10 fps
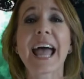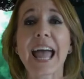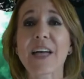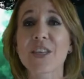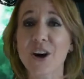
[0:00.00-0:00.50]

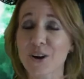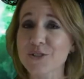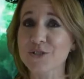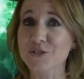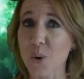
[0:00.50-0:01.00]
And the
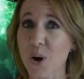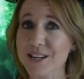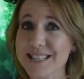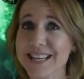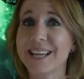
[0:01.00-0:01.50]
host, of
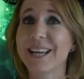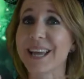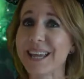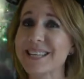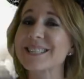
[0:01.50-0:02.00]
course,
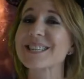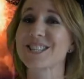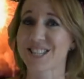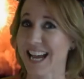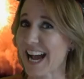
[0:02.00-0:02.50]
is
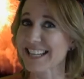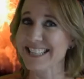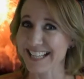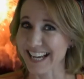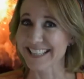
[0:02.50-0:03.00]
Jack
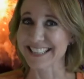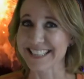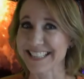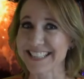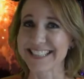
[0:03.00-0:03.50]

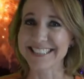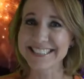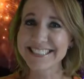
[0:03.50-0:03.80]
Skellington.